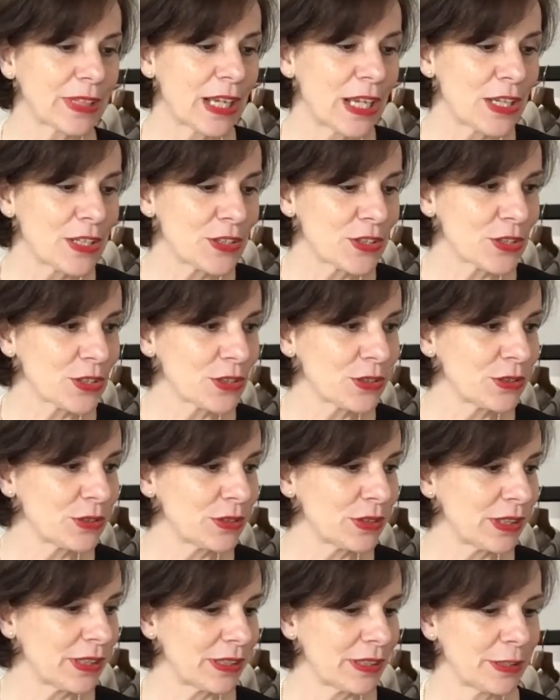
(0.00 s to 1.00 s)
this is
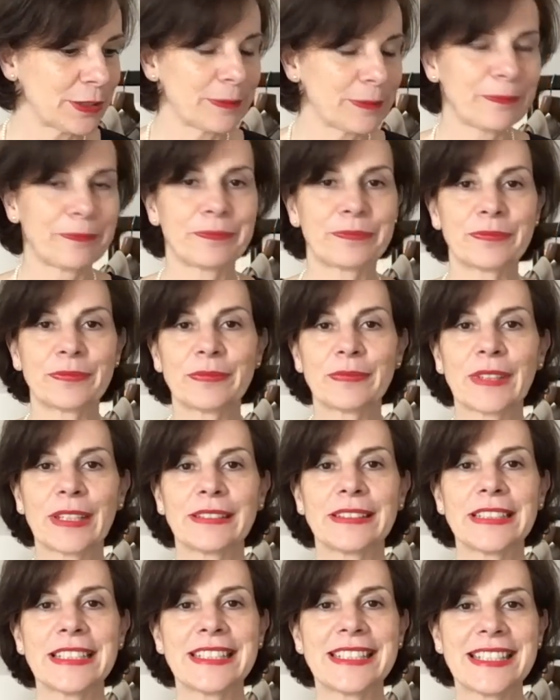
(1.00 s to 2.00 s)
it for
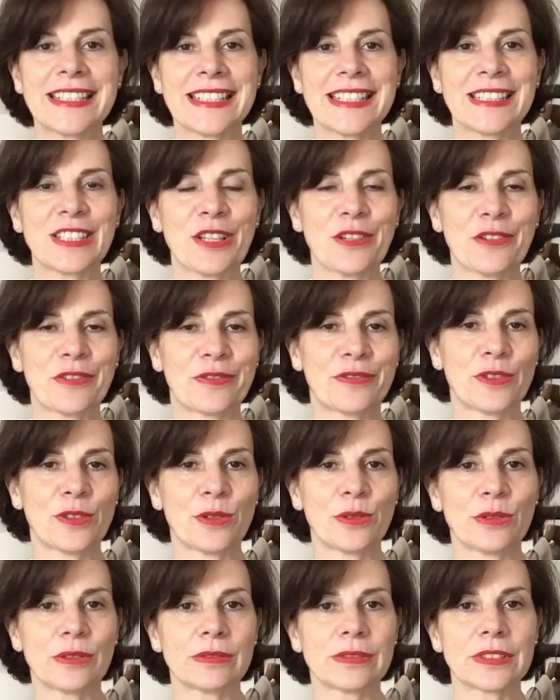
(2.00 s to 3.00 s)
some items
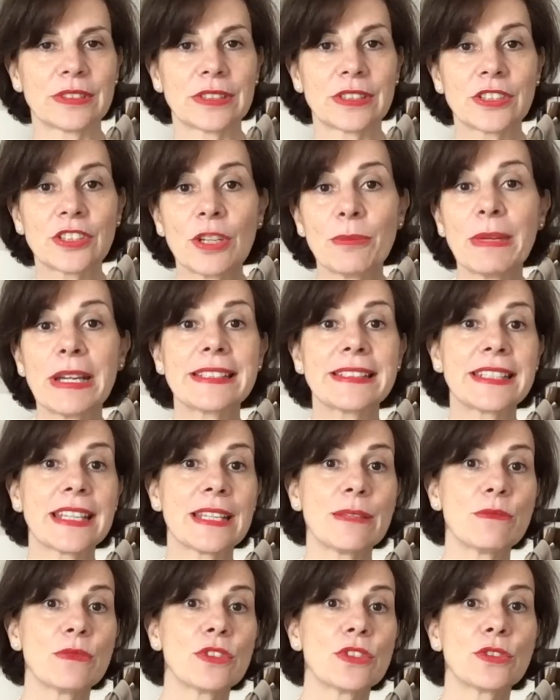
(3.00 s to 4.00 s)
to help you
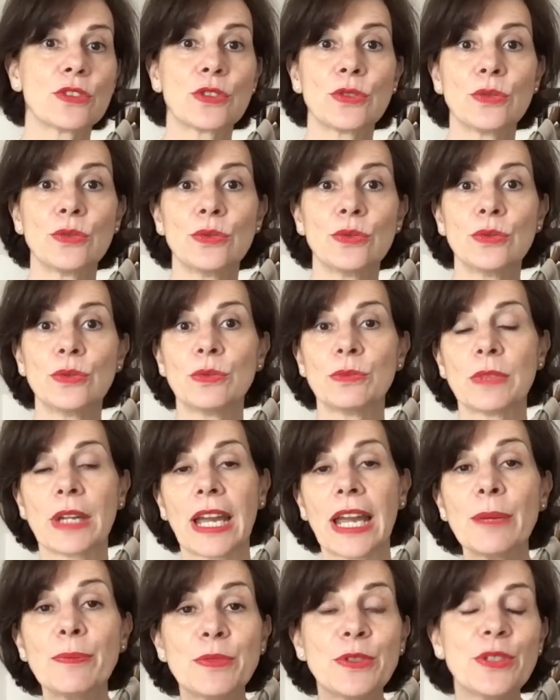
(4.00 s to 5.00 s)
start your capsule
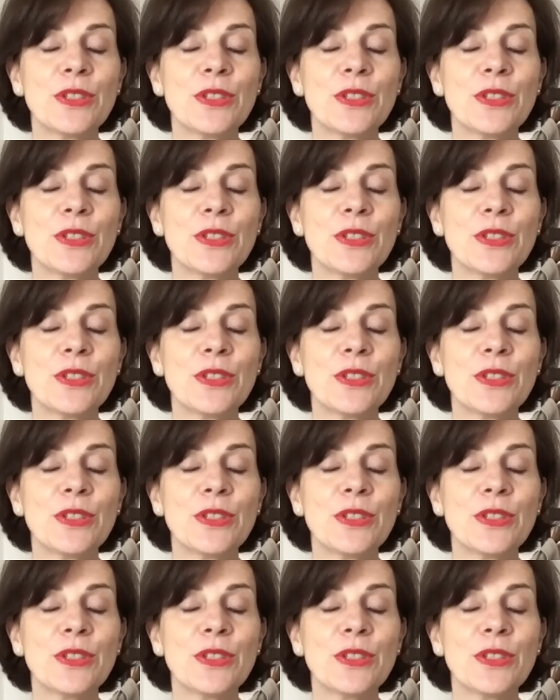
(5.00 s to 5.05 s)
wardrobe,